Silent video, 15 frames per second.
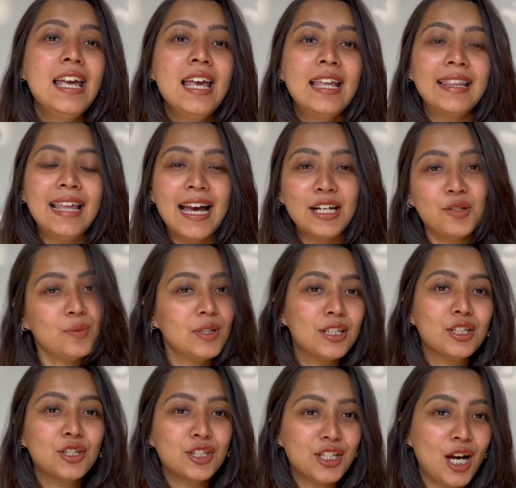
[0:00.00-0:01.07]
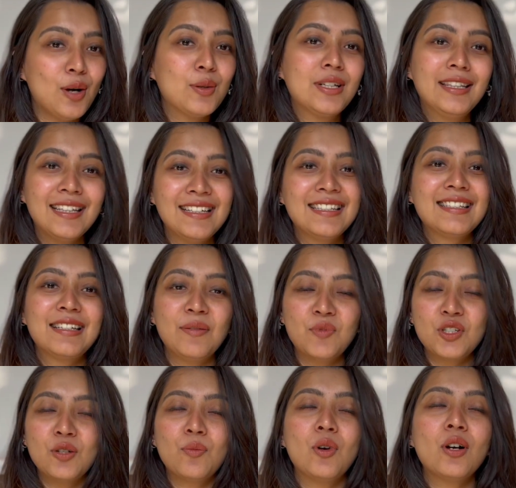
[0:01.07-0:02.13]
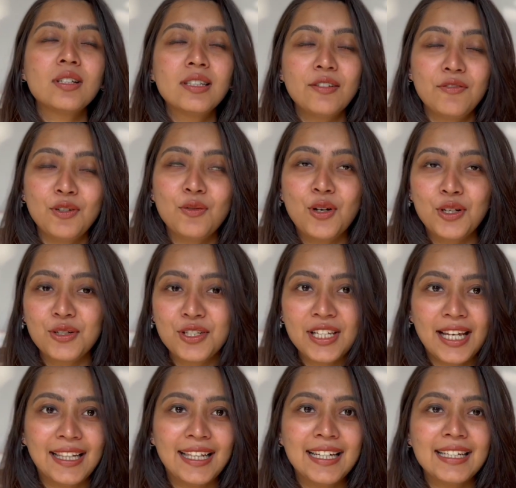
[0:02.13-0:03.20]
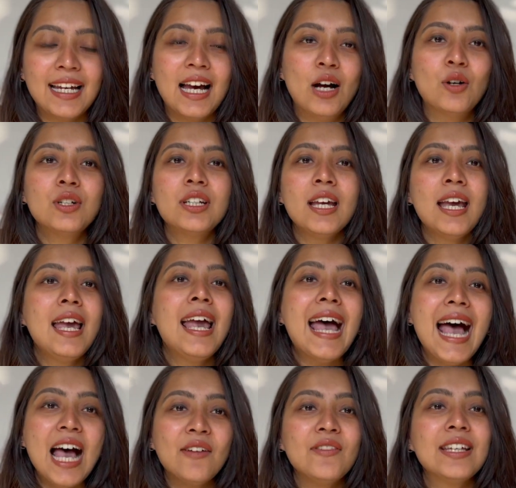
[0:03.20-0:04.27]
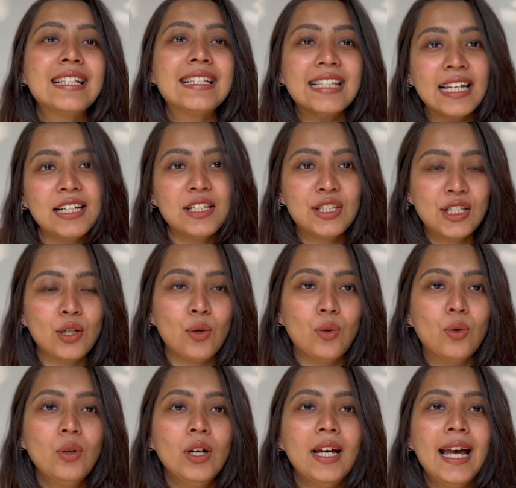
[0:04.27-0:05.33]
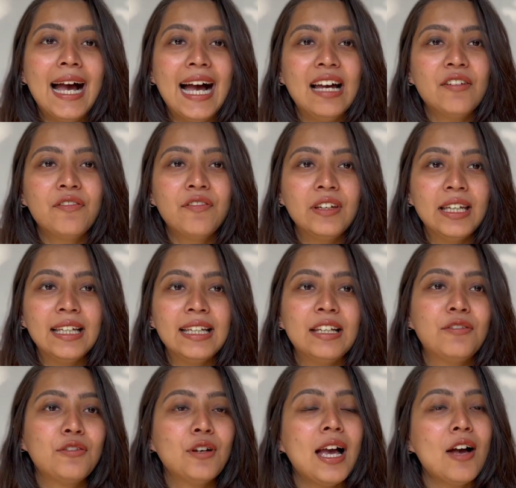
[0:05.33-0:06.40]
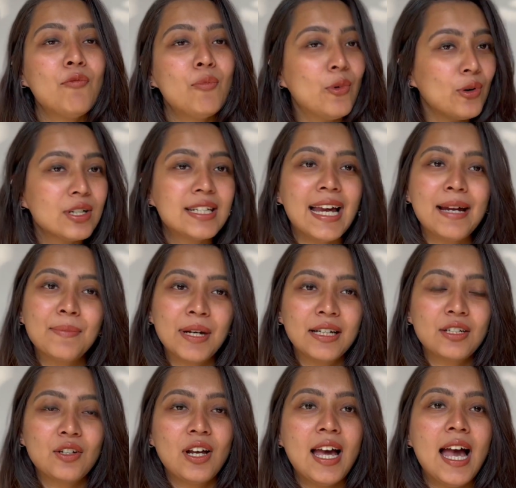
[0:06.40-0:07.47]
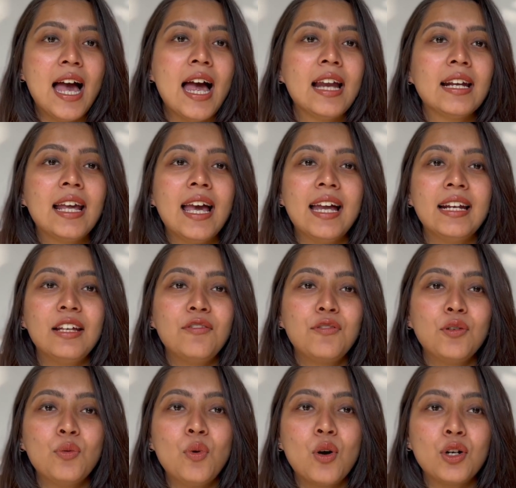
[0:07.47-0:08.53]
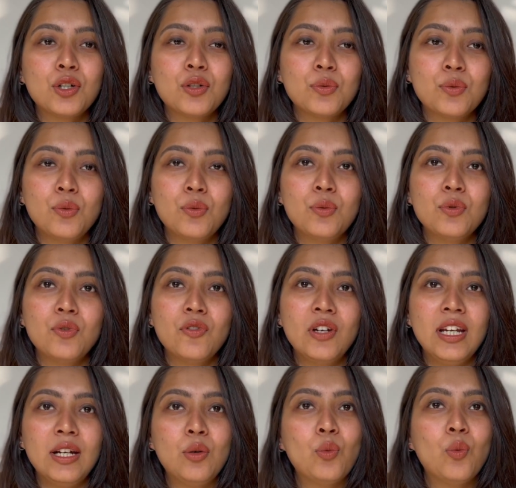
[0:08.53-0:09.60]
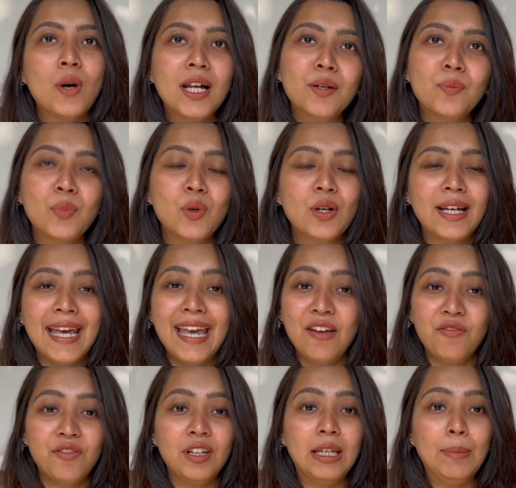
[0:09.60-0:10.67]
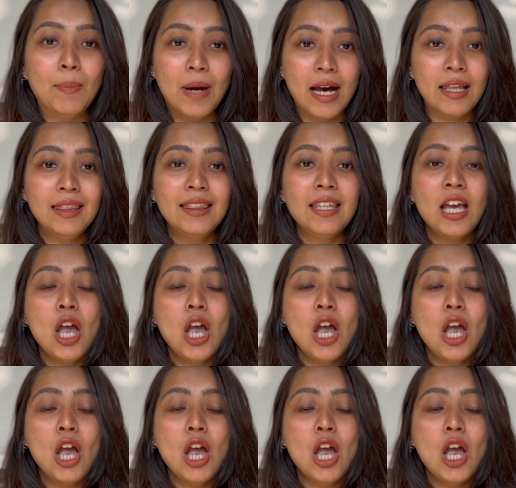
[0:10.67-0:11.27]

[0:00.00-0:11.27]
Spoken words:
that video down in the description box if you want to check that out. Having said so, I feel if you have more time at your hand and if you want to read one book every month,